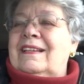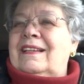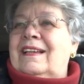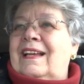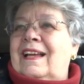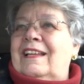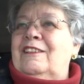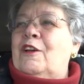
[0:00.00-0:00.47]

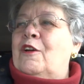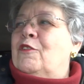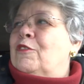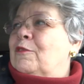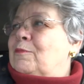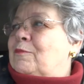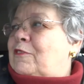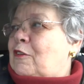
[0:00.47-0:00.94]
I know
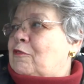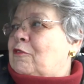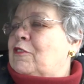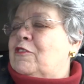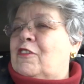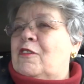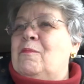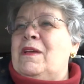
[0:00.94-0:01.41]
the
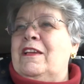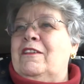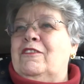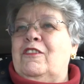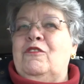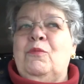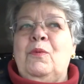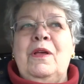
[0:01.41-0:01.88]
difference it
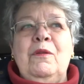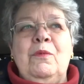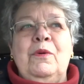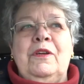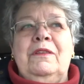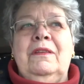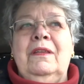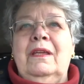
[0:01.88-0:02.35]
makes is well
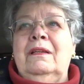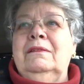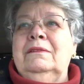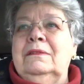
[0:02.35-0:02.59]
worth it.